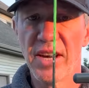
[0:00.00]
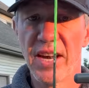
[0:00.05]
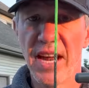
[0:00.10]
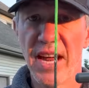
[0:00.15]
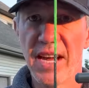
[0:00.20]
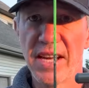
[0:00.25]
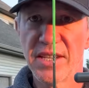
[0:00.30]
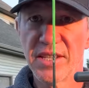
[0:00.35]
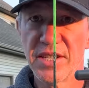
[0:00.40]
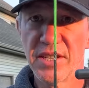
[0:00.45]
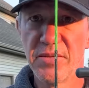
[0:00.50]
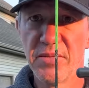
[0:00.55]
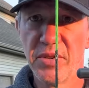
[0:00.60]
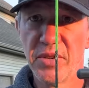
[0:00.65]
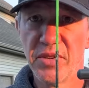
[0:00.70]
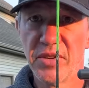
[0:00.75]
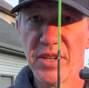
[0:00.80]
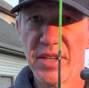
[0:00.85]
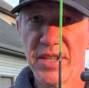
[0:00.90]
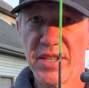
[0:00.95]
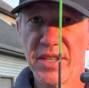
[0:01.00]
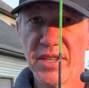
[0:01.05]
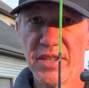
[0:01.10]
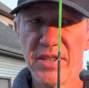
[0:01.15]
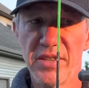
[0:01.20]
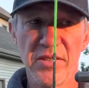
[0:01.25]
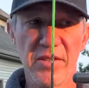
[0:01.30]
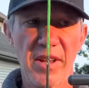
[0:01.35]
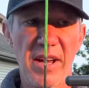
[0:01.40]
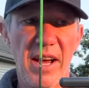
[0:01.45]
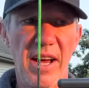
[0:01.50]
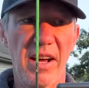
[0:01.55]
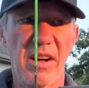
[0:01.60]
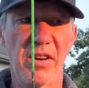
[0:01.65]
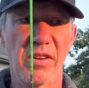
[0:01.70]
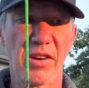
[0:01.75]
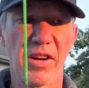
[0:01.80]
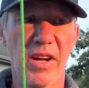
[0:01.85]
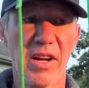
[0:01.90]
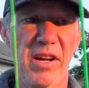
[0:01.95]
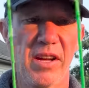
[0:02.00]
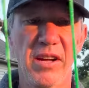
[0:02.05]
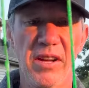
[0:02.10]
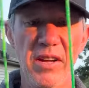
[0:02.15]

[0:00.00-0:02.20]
It has the ability to do that, okay?